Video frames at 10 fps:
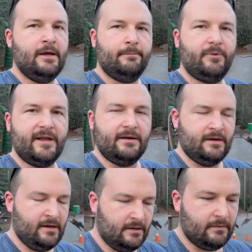but
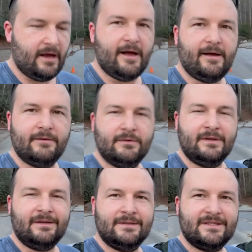uh,
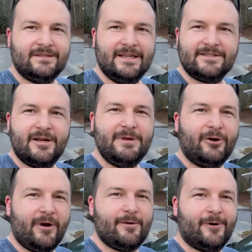it's going to be a
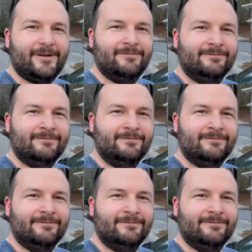great one.